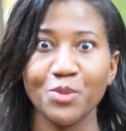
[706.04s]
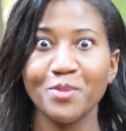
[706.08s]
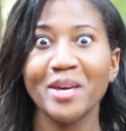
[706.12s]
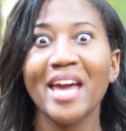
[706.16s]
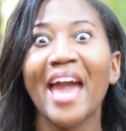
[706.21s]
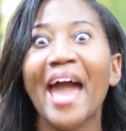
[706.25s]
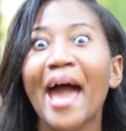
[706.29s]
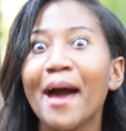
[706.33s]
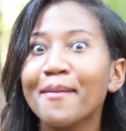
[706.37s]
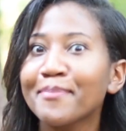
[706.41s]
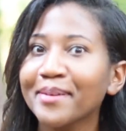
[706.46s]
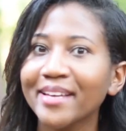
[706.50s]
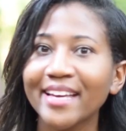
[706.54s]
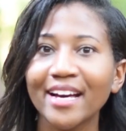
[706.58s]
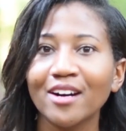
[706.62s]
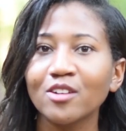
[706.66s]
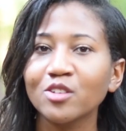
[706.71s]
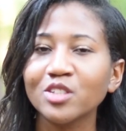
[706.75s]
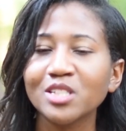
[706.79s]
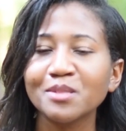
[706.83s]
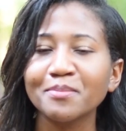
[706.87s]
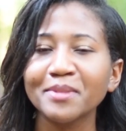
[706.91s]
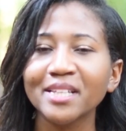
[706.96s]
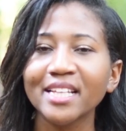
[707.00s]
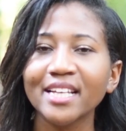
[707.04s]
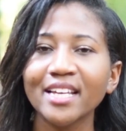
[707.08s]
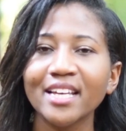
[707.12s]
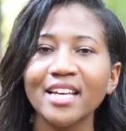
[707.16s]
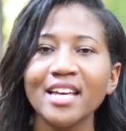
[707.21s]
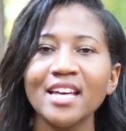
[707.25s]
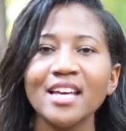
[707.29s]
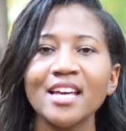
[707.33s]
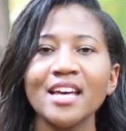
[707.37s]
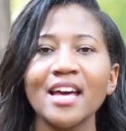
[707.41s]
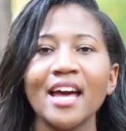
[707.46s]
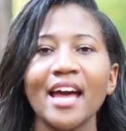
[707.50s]
be happy
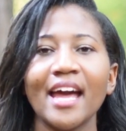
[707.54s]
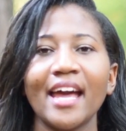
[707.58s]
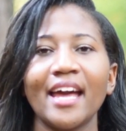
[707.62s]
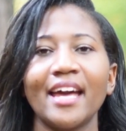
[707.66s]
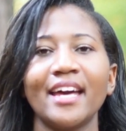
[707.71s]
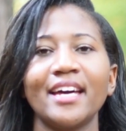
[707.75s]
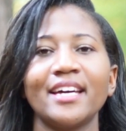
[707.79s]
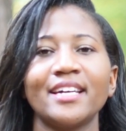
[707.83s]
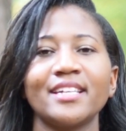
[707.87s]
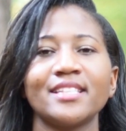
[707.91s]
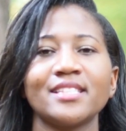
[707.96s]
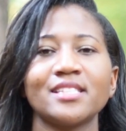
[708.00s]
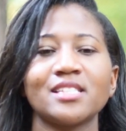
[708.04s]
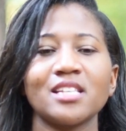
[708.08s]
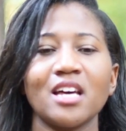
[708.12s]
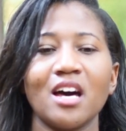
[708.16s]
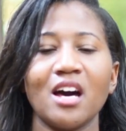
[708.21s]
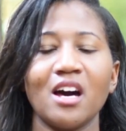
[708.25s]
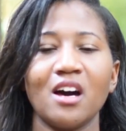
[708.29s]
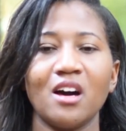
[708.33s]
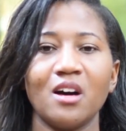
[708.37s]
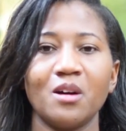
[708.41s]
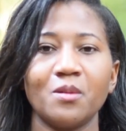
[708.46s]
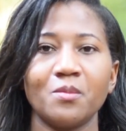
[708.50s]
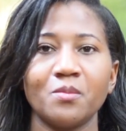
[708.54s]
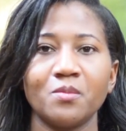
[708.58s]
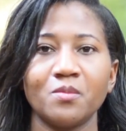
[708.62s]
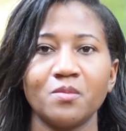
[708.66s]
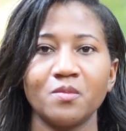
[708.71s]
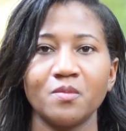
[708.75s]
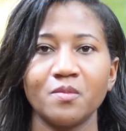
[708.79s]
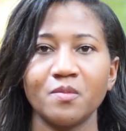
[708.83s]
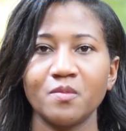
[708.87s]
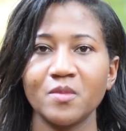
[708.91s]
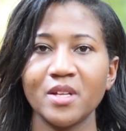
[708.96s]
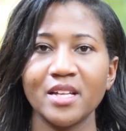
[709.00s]
ultimately. And
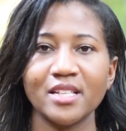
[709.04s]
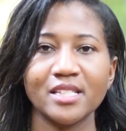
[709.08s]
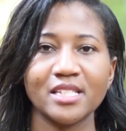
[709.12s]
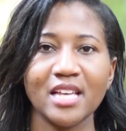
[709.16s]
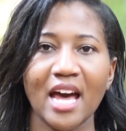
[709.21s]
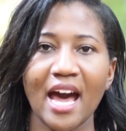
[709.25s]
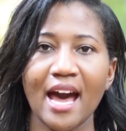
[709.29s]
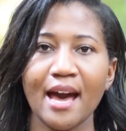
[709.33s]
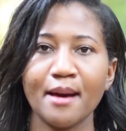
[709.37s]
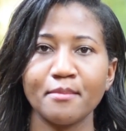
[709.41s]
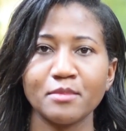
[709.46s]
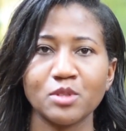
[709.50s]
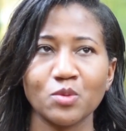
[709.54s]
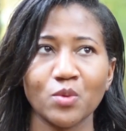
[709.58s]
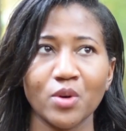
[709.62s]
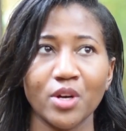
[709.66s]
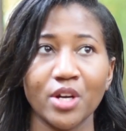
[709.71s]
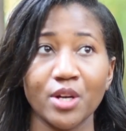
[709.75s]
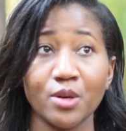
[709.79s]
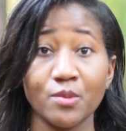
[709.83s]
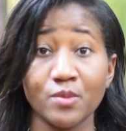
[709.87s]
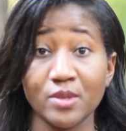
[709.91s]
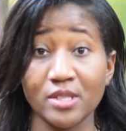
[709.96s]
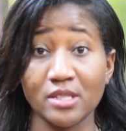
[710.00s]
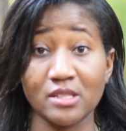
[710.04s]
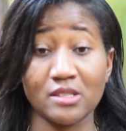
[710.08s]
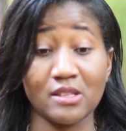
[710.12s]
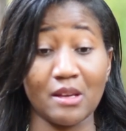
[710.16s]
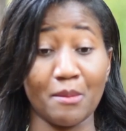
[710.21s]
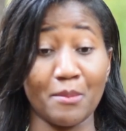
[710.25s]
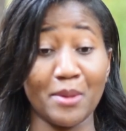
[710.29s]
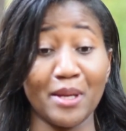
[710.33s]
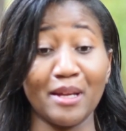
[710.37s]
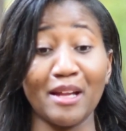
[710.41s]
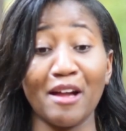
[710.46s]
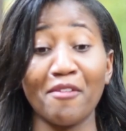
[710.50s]
in times where it
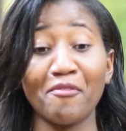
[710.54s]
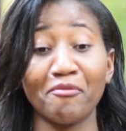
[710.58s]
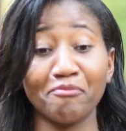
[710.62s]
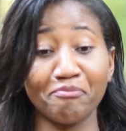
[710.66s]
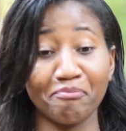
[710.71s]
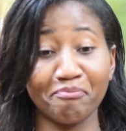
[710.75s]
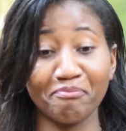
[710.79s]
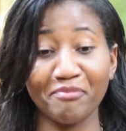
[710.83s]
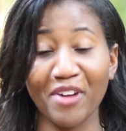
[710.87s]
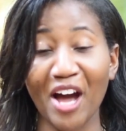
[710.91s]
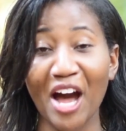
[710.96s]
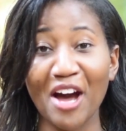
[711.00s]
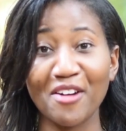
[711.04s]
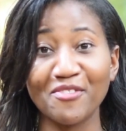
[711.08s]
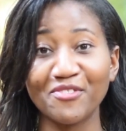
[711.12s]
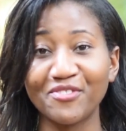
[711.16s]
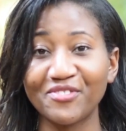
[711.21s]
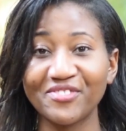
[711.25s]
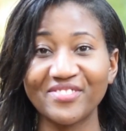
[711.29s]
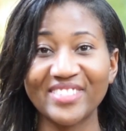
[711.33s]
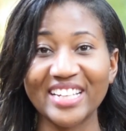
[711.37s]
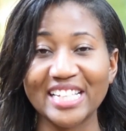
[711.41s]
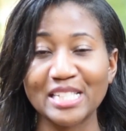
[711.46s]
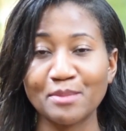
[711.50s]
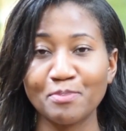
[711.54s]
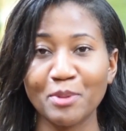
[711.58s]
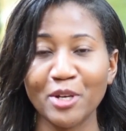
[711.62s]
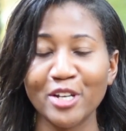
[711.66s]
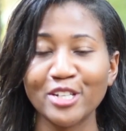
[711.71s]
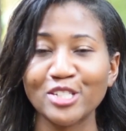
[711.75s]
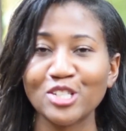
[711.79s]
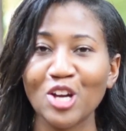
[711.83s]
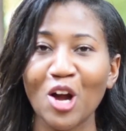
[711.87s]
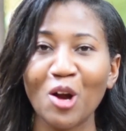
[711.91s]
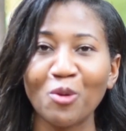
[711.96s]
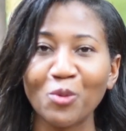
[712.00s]
was, I've
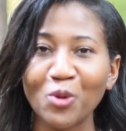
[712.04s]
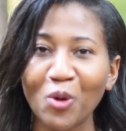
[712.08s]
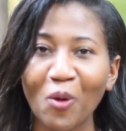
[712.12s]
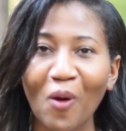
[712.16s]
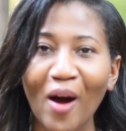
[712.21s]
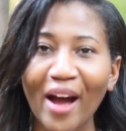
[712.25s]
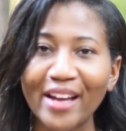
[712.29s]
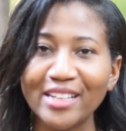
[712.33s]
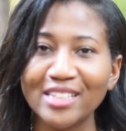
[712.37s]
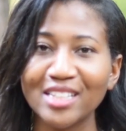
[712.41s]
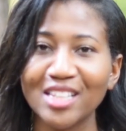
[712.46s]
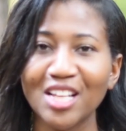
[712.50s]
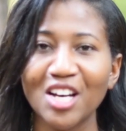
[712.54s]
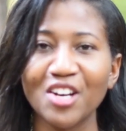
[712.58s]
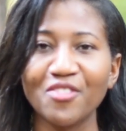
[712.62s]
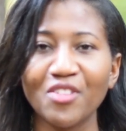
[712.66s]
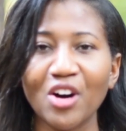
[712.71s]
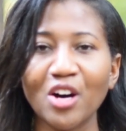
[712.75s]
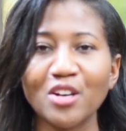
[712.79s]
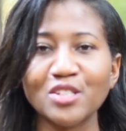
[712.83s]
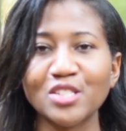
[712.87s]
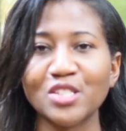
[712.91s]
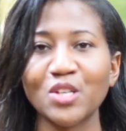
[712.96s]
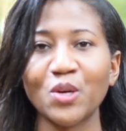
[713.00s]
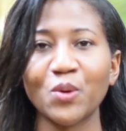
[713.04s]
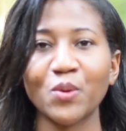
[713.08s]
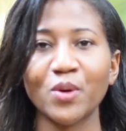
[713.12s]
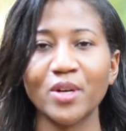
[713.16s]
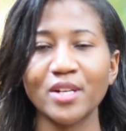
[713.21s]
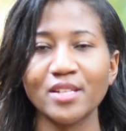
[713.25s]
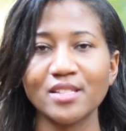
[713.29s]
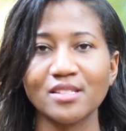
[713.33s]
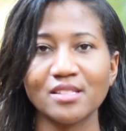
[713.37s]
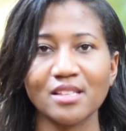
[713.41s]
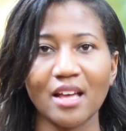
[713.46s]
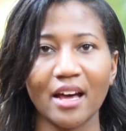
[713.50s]
experienced unrequited love also,
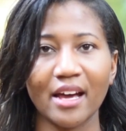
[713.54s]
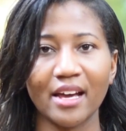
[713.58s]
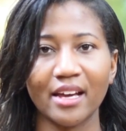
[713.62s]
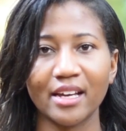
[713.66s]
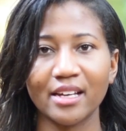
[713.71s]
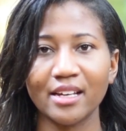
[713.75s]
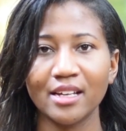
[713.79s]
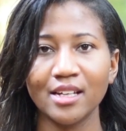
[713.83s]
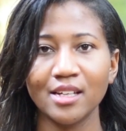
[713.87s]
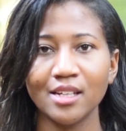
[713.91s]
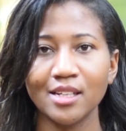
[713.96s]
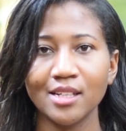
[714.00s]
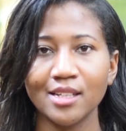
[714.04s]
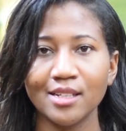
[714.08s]
where it's like,